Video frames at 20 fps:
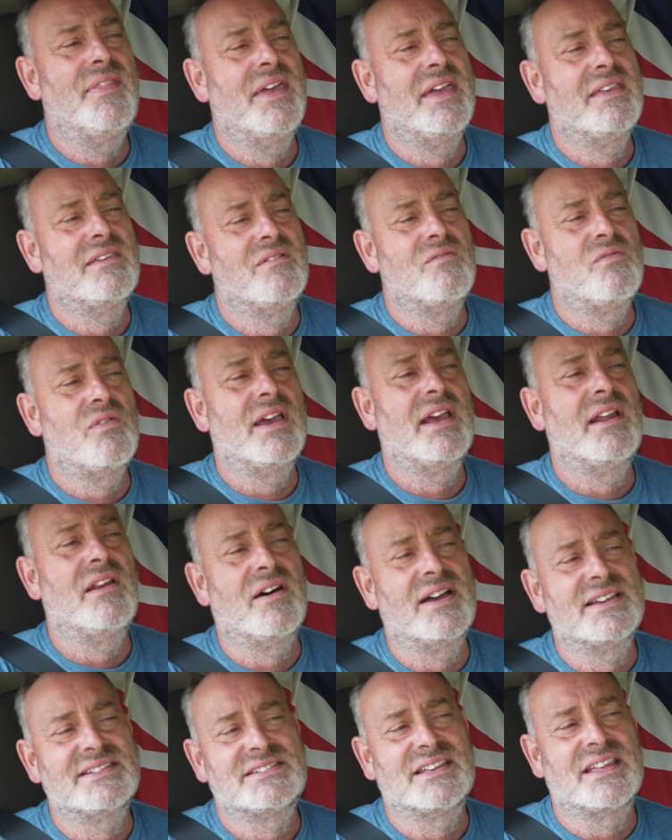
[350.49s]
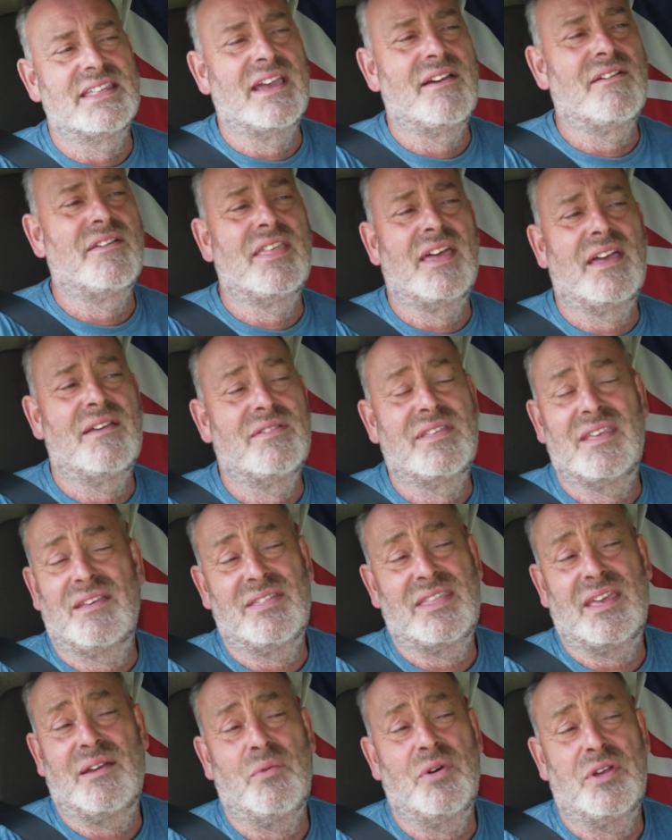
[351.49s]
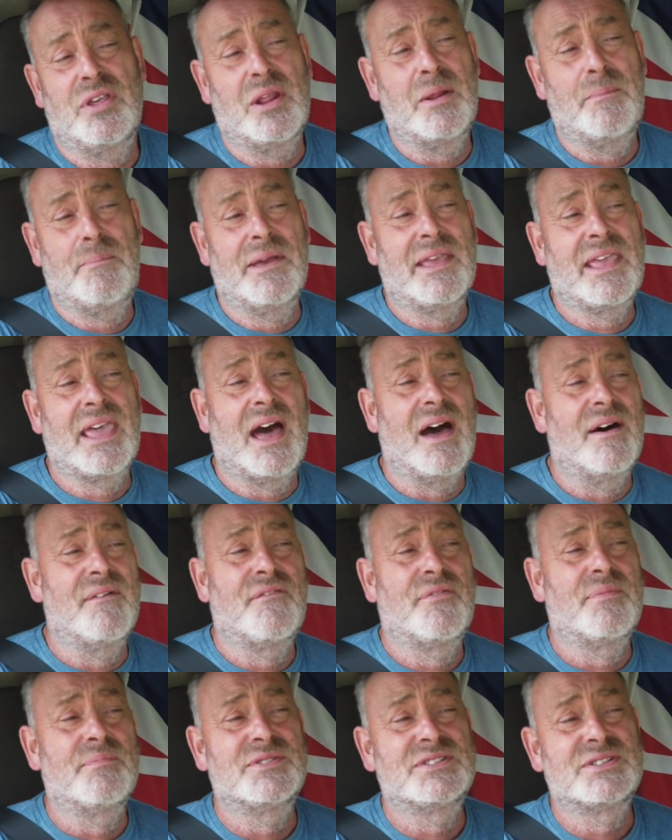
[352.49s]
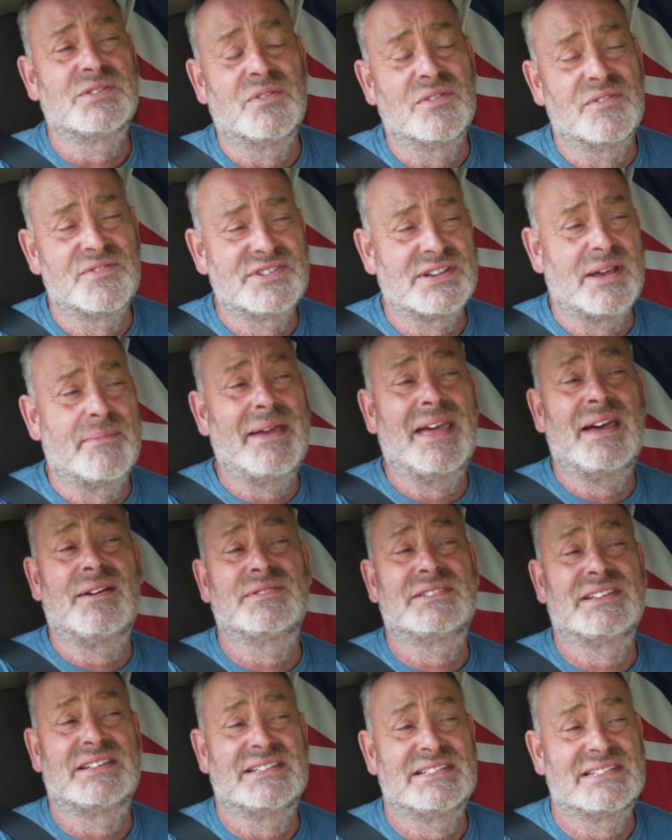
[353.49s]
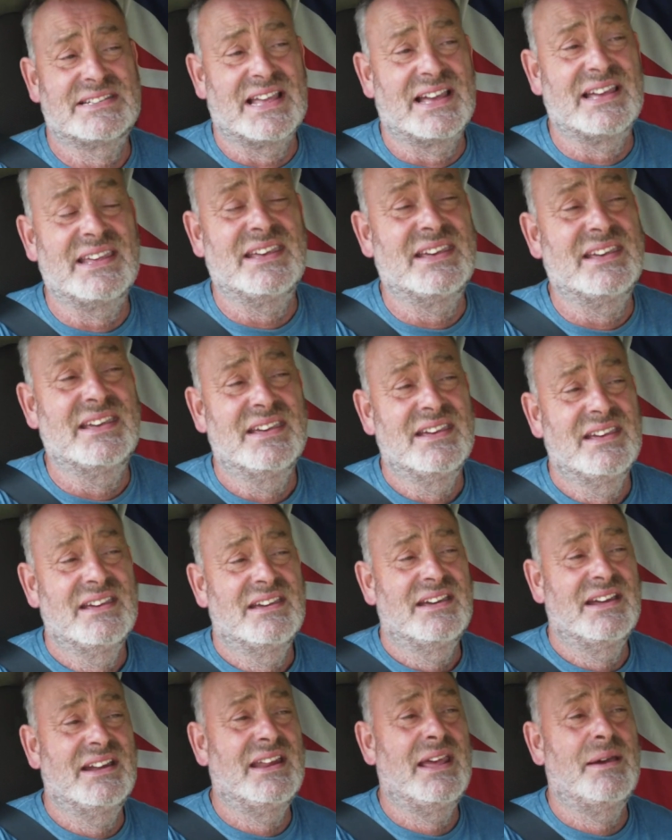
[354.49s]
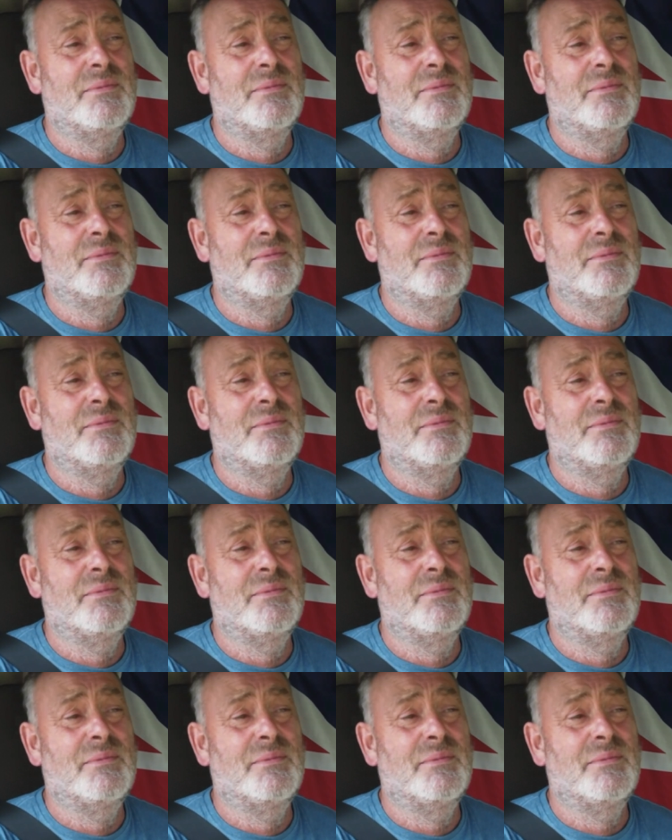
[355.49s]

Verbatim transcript: And then you realise that they, they they want you to pick it up from sort of some the state,